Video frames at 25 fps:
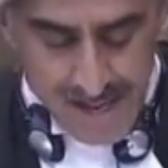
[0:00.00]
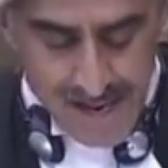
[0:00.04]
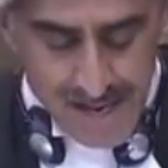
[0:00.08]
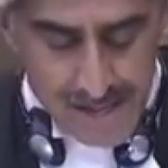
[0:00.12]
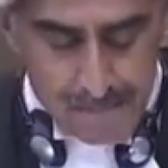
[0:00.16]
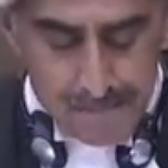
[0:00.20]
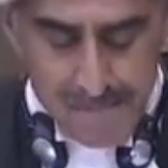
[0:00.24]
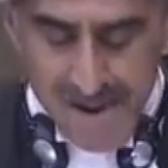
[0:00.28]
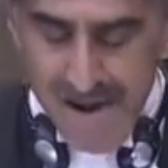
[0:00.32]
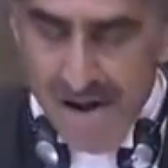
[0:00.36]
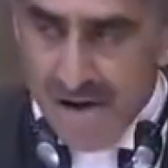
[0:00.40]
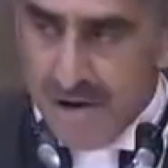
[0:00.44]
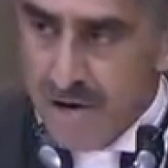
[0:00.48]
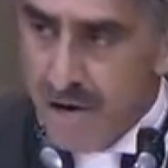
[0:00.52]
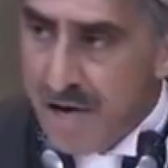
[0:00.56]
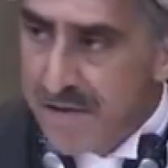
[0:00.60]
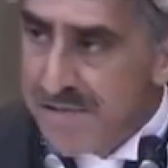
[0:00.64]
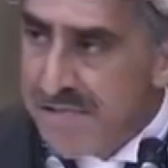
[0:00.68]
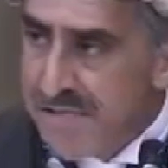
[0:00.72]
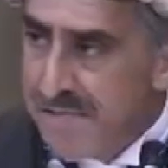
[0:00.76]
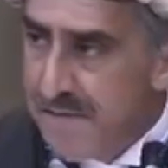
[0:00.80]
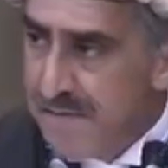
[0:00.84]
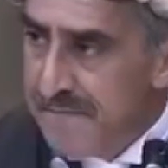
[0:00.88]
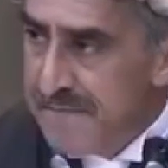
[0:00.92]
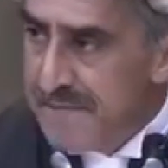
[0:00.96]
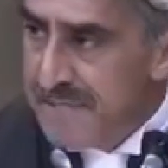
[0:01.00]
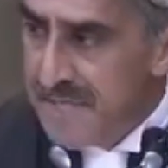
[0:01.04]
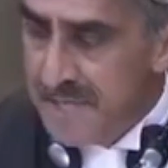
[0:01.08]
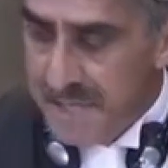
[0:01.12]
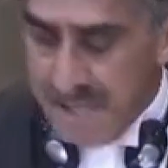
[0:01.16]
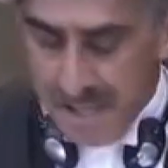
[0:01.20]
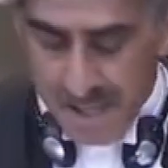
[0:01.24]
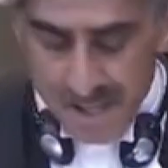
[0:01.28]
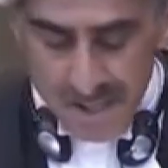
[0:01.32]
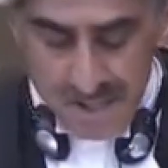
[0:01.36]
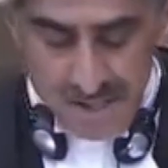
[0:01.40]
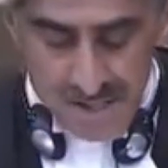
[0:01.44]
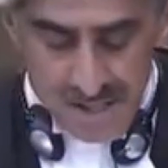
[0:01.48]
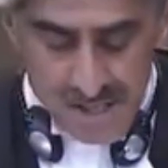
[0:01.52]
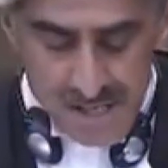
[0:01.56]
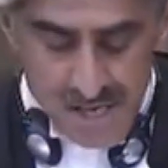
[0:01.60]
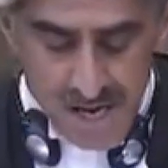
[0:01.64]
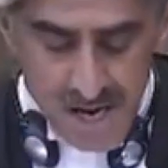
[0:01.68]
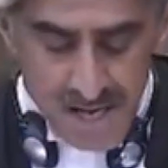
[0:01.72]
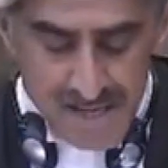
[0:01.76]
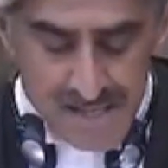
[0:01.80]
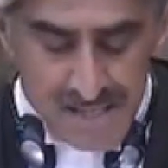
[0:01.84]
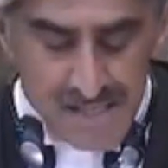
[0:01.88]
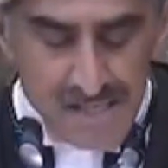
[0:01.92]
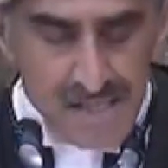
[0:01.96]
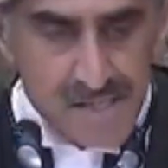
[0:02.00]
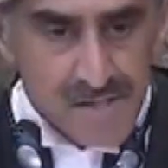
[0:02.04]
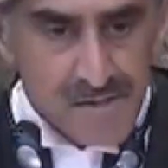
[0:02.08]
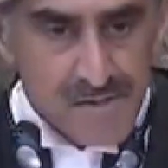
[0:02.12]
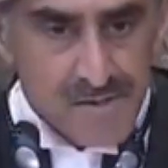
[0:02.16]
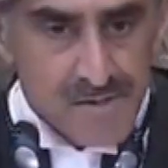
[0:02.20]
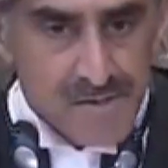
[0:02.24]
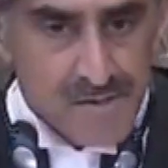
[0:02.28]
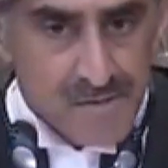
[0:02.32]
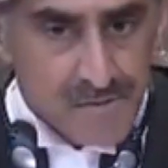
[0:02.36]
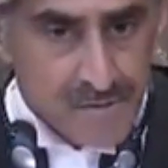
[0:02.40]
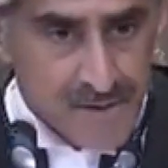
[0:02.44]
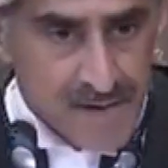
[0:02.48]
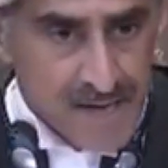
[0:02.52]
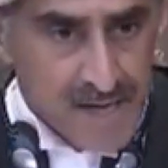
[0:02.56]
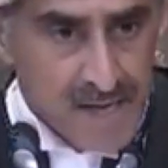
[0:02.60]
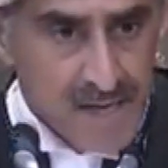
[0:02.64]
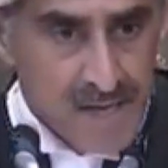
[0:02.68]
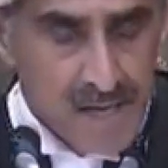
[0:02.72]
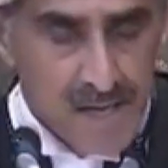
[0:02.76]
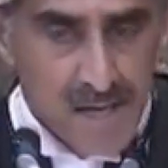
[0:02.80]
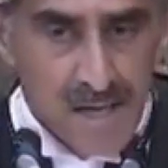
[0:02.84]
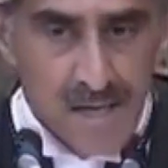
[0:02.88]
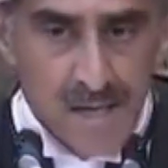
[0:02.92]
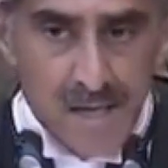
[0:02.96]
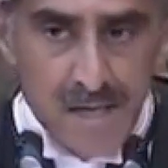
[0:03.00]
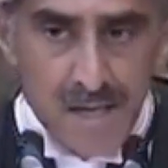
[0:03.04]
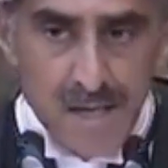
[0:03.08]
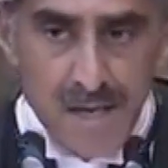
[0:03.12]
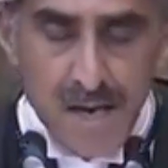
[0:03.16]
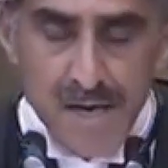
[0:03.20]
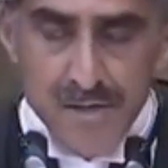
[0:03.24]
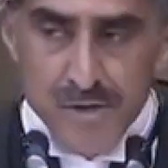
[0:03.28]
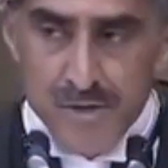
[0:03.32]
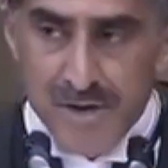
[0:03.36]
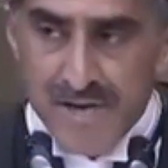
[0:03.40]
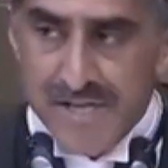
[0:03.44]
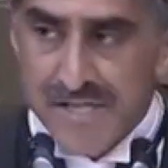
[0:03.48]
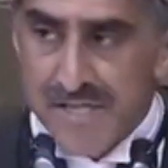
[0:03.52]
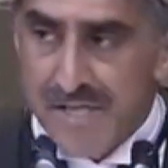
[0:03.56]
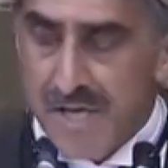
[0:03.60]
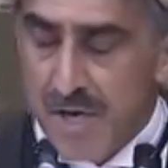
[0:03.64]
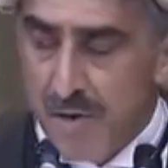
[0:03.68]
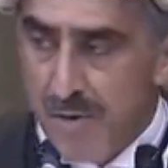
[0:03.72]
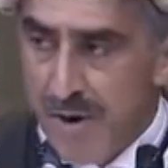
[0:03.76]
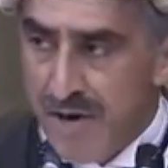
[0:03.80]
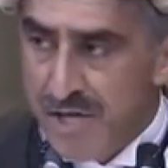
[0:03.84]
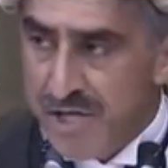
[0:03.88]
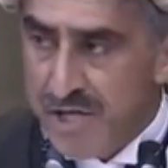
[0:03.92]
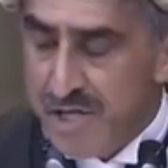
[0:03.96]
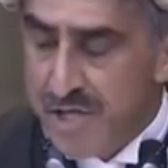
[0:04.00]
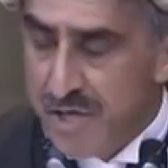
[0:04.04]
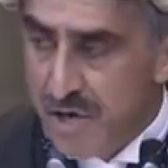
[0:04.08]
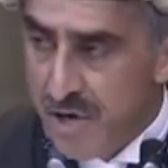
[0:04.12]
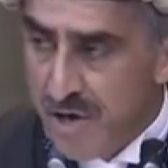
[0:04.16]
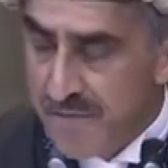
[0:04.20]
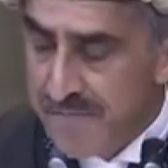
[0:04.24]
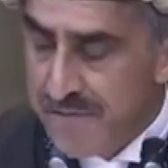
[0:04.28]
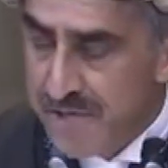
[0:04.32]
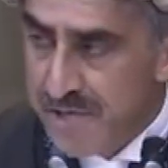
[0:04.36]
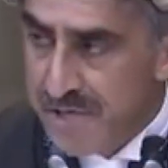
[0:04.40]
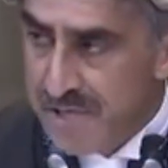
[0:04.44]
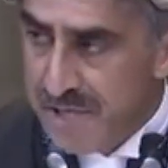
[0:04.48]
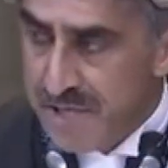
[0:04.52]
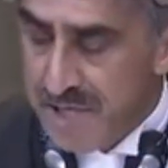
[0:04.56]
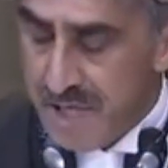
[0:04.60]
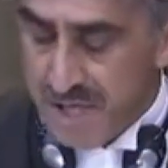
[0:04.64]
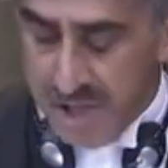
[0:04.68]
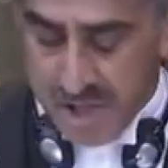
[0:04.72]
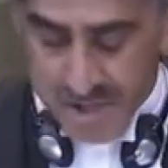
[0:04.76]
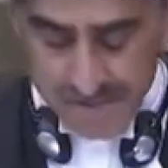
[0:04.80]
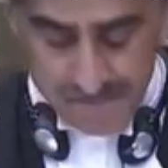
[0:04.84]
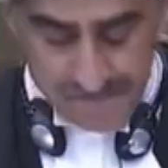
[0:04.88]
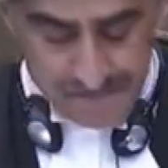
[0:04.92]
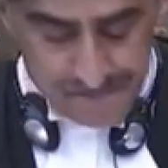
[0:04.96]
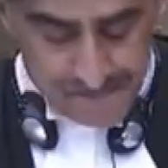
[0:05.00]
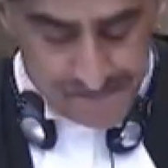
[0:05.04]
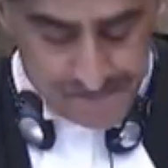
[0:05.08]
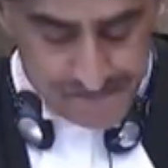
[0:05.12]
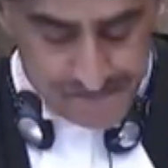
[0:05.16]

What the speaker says: and paragraphs 50 to 93 address the question of jurisdiction.